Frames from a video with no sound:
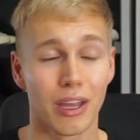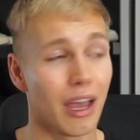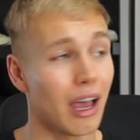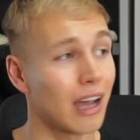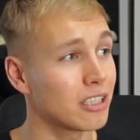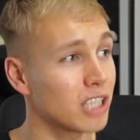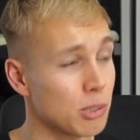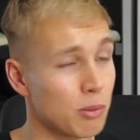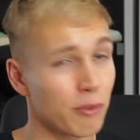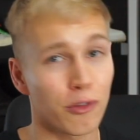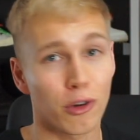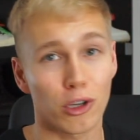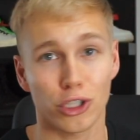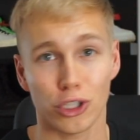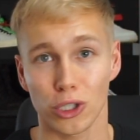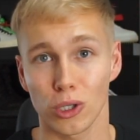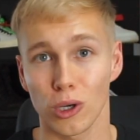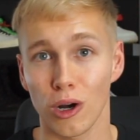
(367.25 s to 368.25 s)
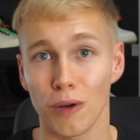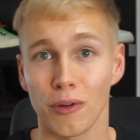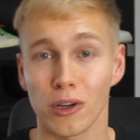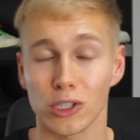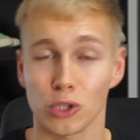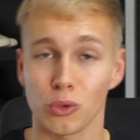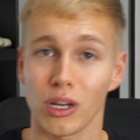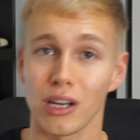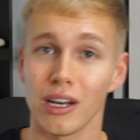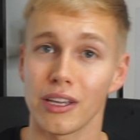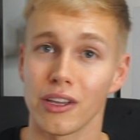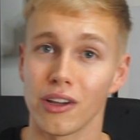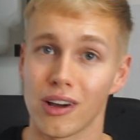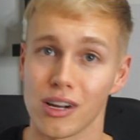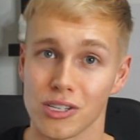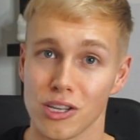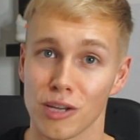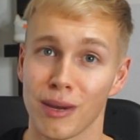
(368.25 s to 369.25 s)
And just before I shoot off, I just want to let you
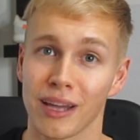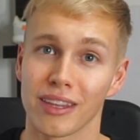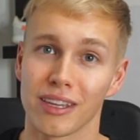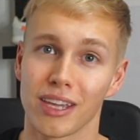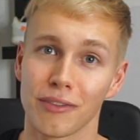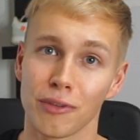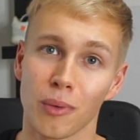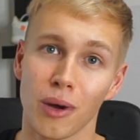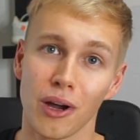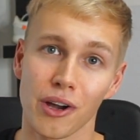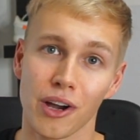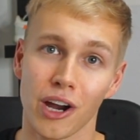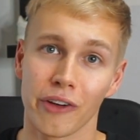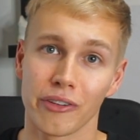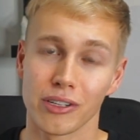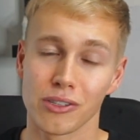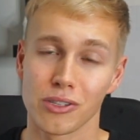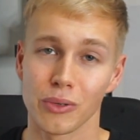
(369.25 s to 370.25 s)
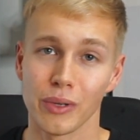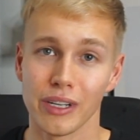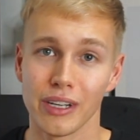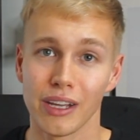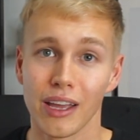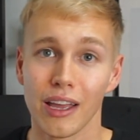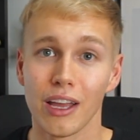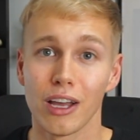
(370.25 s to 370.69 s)
guys know about the giveaway I'm currently doing.